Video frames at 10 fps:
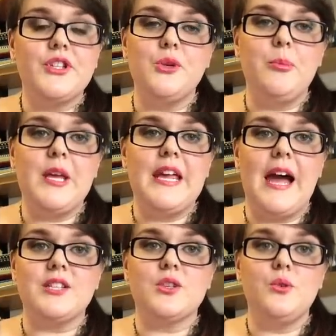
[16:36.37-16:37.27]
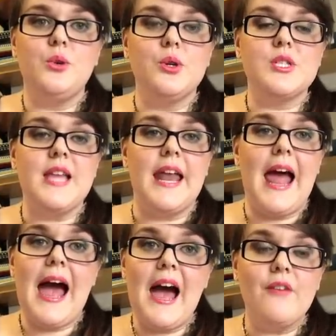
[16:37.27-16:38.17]
to be at schools that
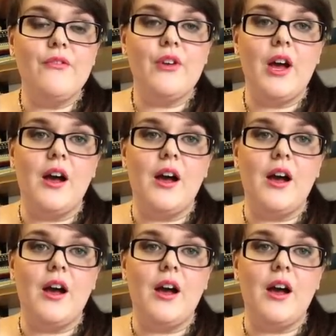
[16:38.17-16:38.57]
have,